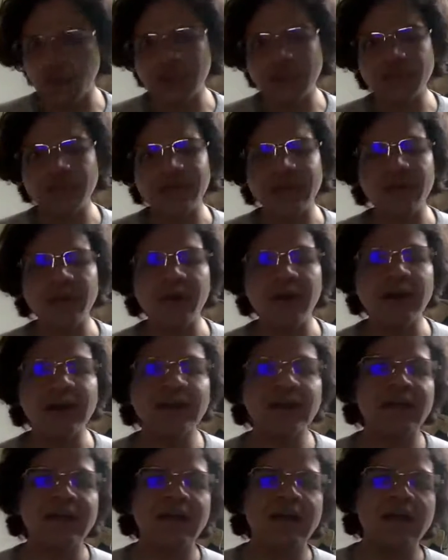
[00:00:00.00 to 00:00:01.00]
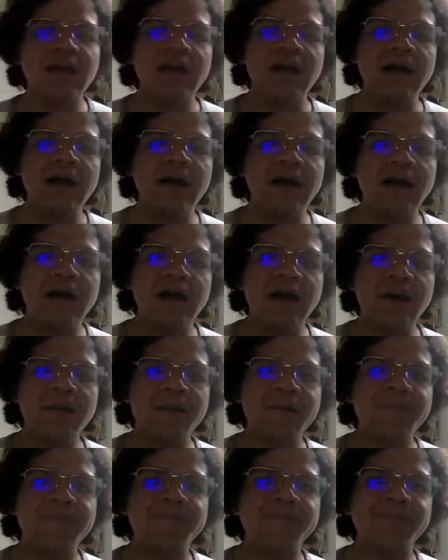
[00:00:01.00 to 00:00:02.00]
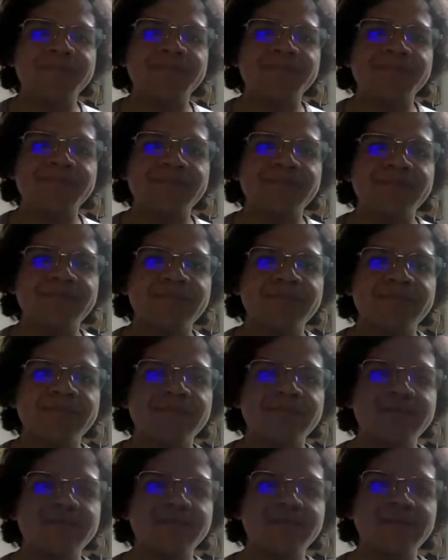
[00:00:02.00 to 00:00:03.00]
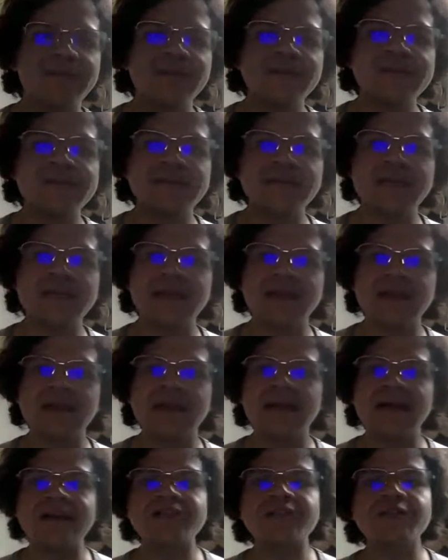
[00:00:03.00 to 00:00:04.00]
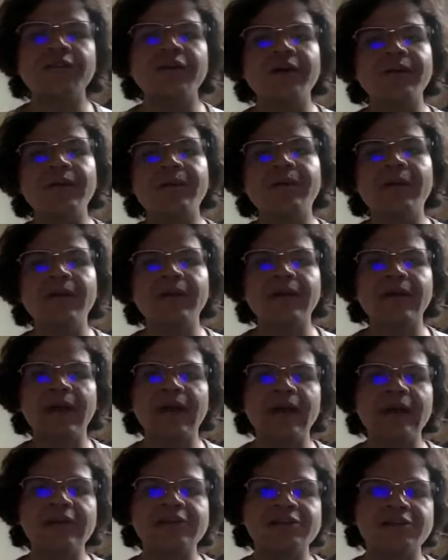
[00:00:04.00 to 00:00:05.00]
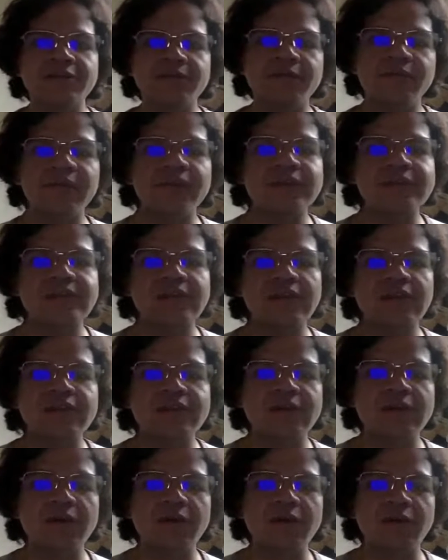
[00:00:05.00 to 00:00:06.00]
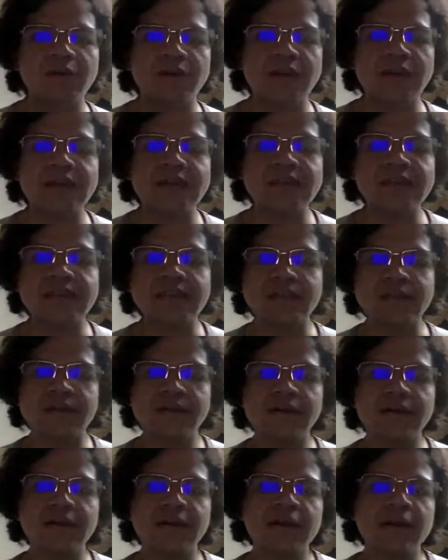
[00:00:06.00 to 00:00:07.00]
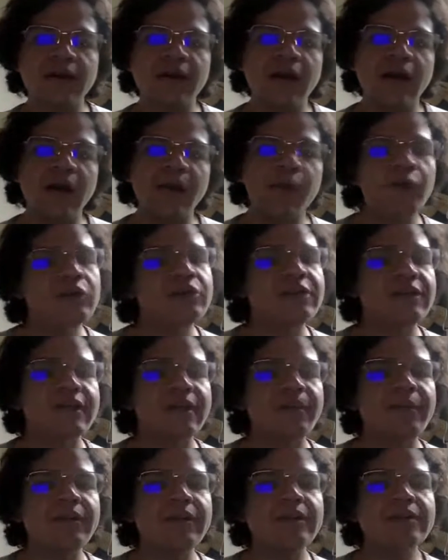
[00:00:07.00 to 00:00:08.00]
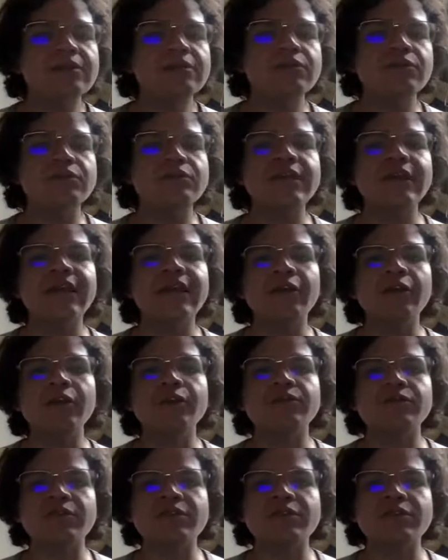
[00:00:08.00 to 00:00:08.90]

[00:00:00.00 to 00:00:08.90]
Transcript: 2021. Uh, my name is Alan Canacasco. I'm a public ally servant with the Southside Organizing Center. I'm going to take a minute to say hello to our